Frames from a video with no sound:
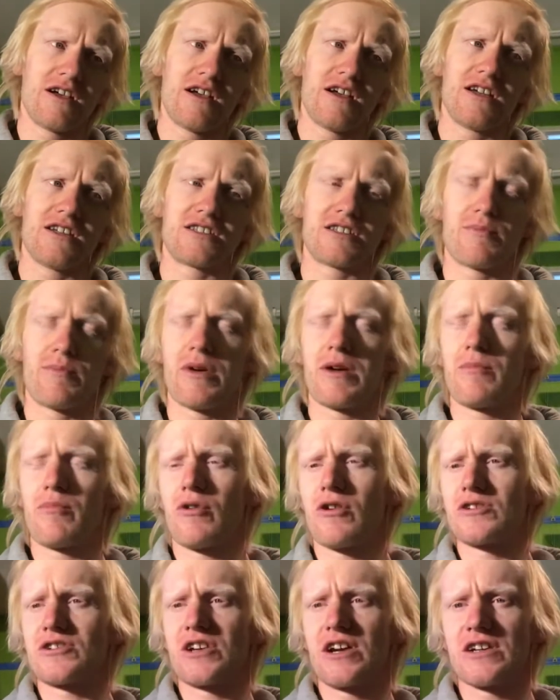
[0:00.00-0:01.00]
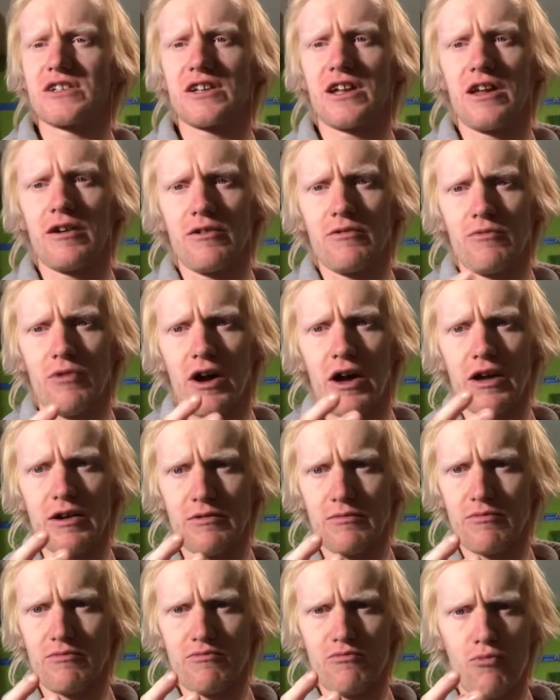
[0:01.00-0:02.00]
it's a big project. I
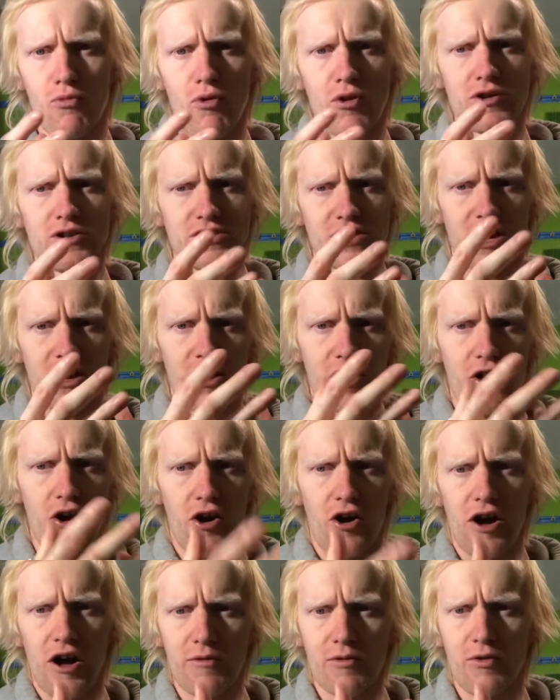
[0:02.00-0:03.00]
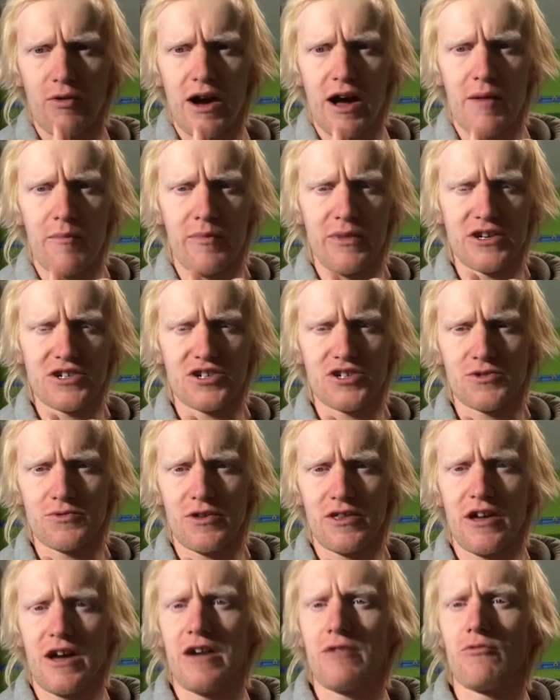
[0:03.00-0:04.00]
want a lot. I'm quite ambitious with it.
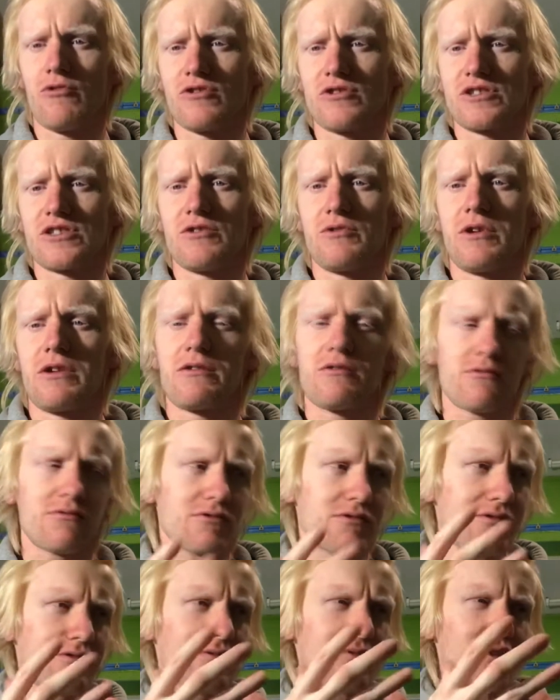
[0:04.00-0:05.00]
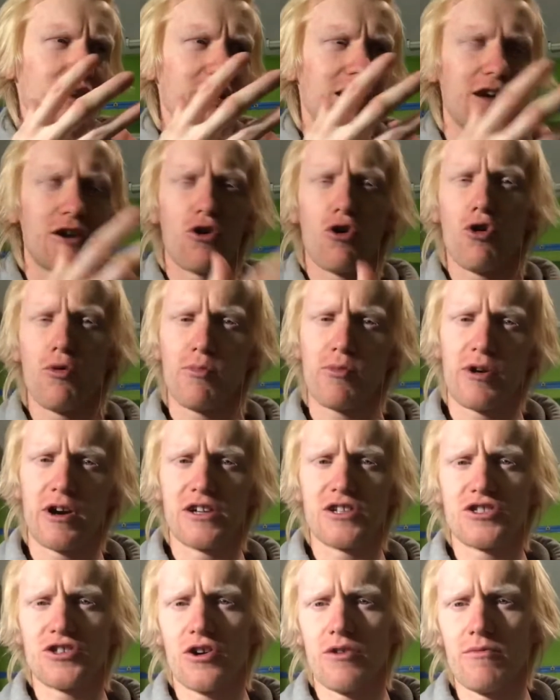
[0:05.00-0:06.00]
I want to incorporate
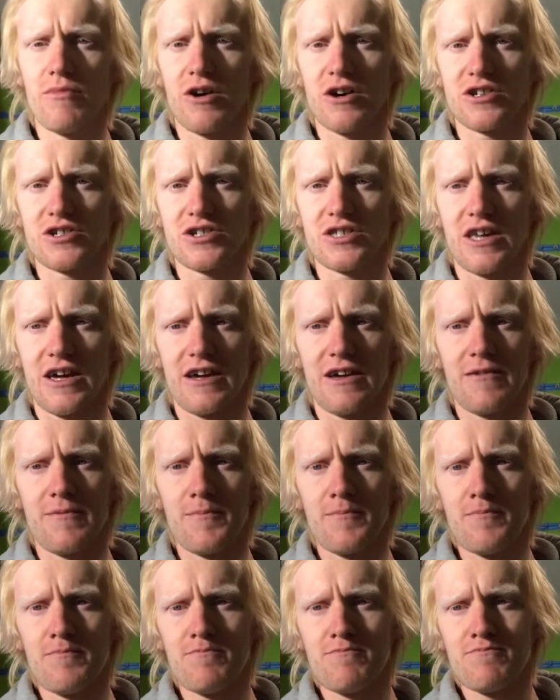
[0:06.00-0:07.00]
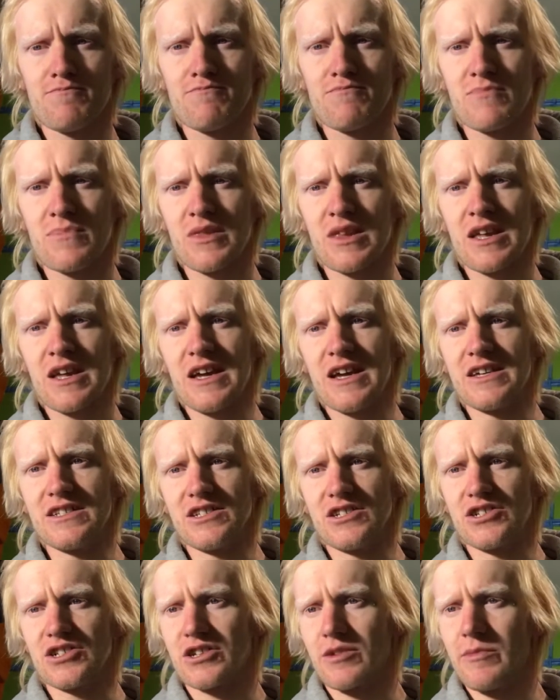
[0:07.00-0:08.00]
so much that, is it
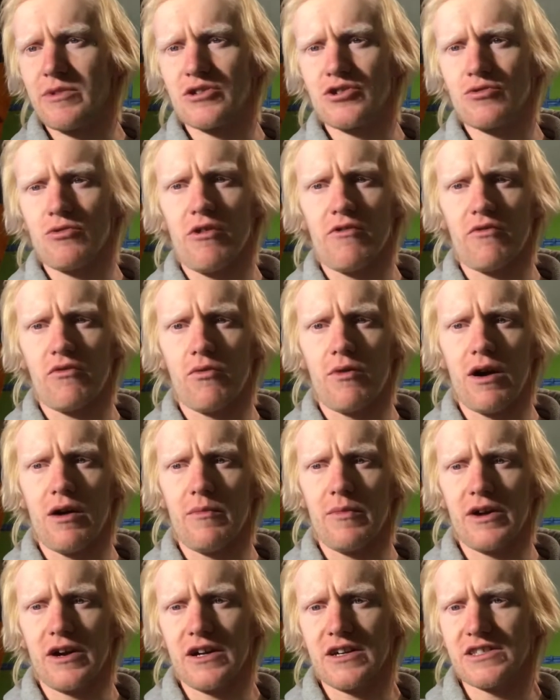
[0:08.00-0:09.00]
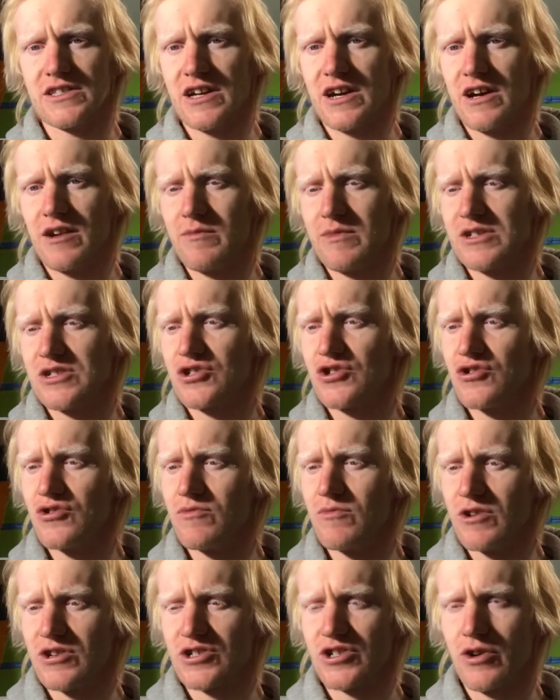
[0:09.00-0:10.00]
just going to be too overwhelming? Is there going to be too
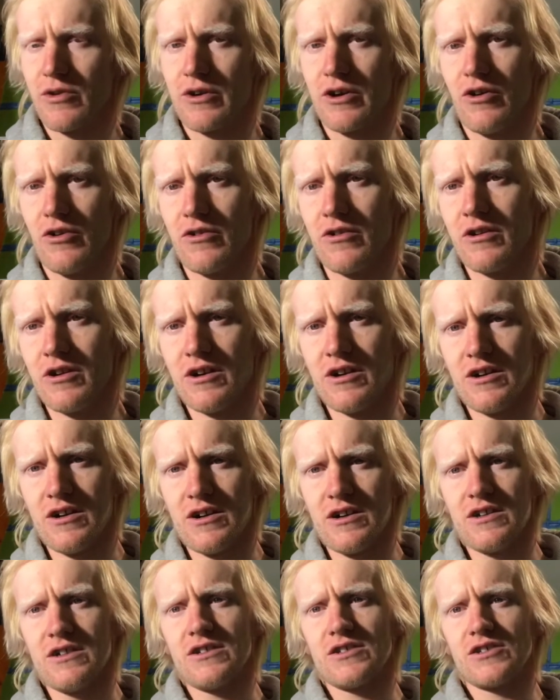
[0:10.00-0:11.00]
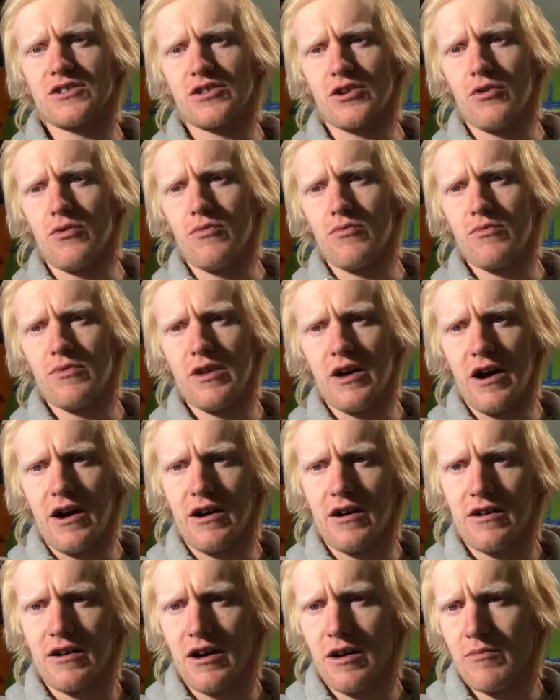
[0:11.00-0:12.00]
much going on? So yeah,
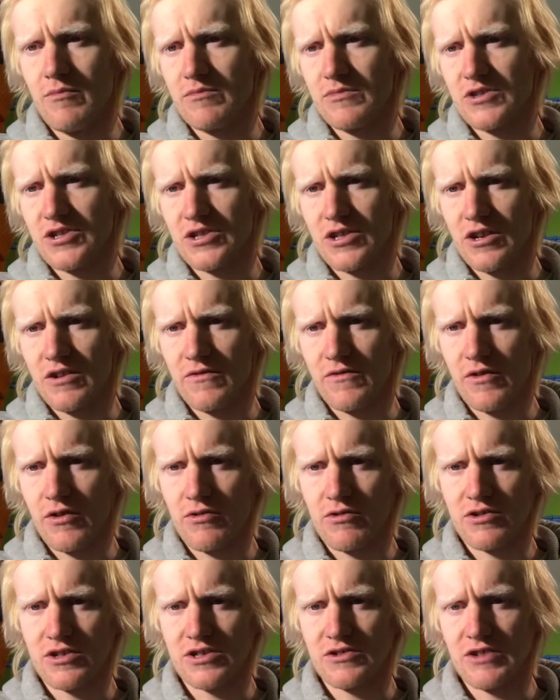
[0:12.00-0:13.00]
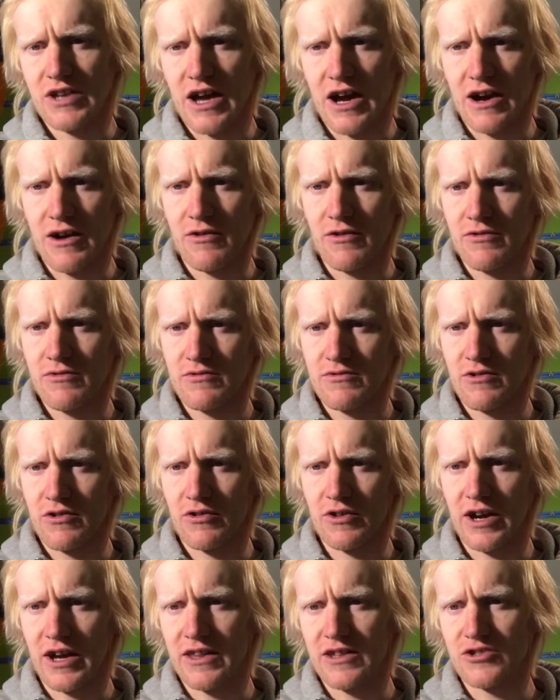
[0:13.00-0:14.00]
I'm just going to focus now on
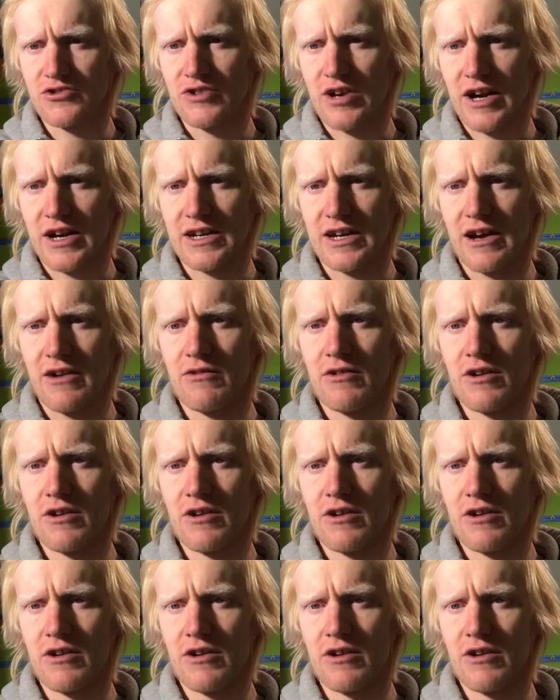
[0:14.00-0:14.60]
getting the track down.